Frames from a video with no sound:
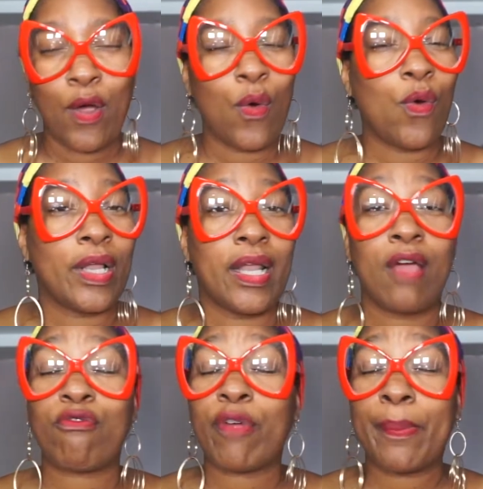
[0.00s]
on
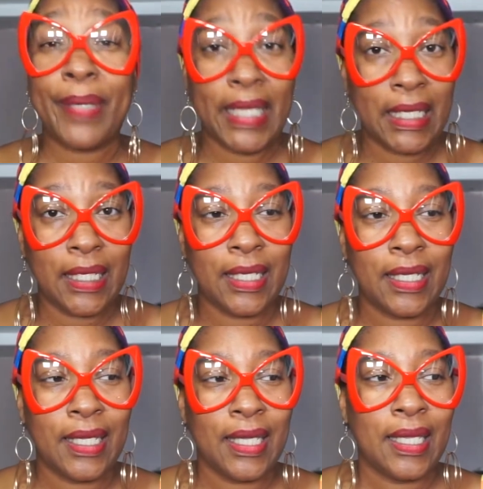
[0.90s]
repeat.
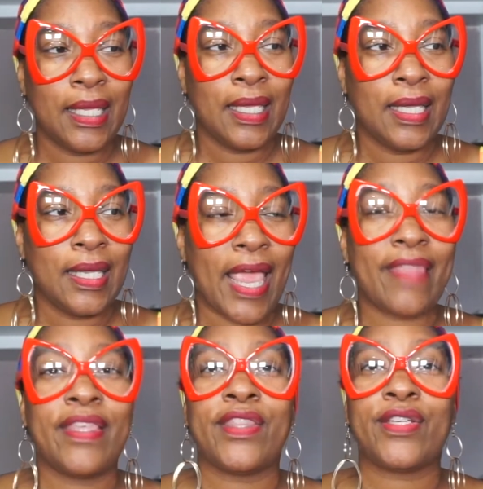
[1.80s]

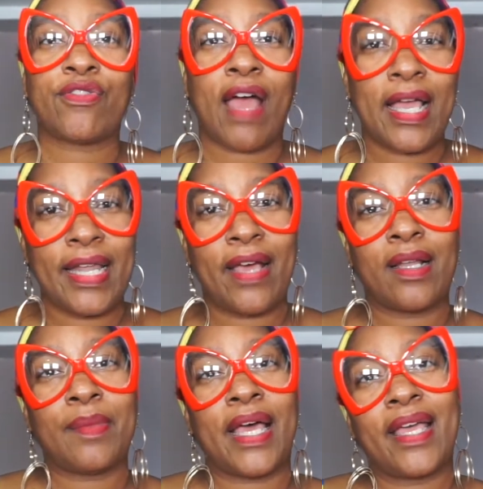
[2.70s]
And then the dry down,
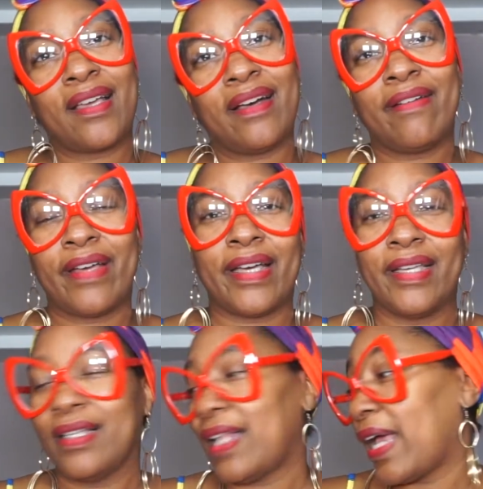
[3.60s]
I'm like, okay.
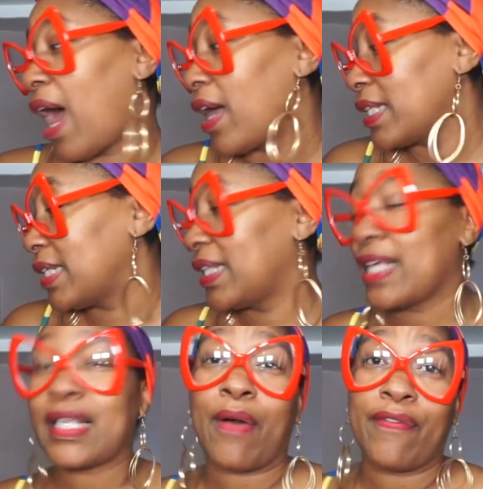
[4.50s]
Like, honestly,
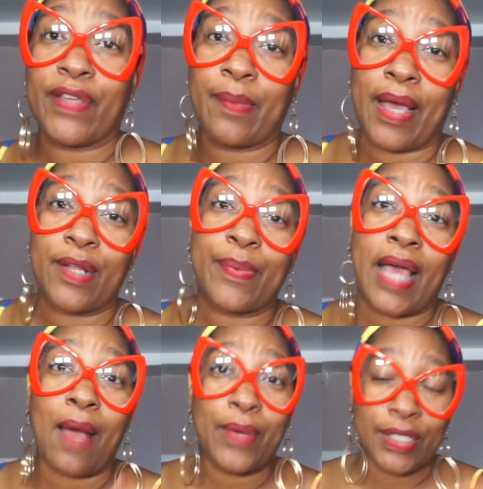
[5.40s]
that's how I feel about it. But
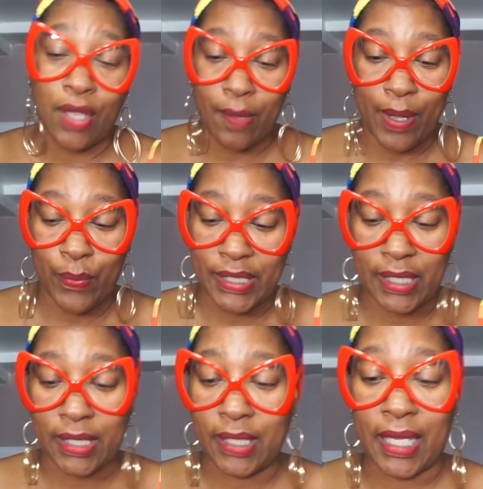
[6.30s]
I want to talk about what's
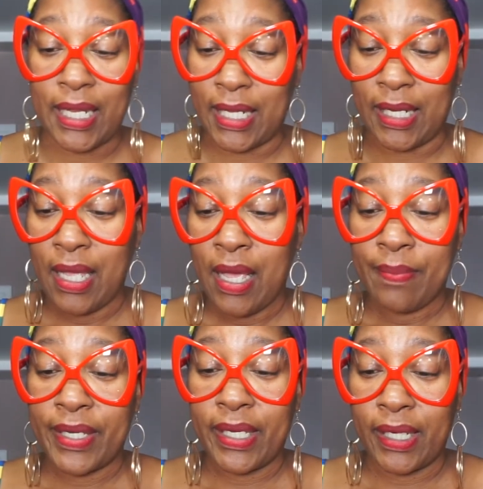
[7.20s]
in it, in it
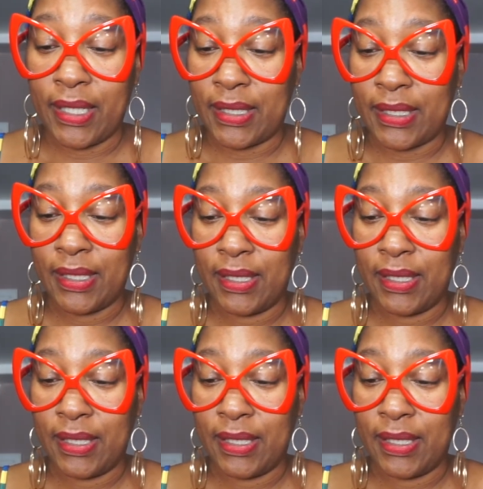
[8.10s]
because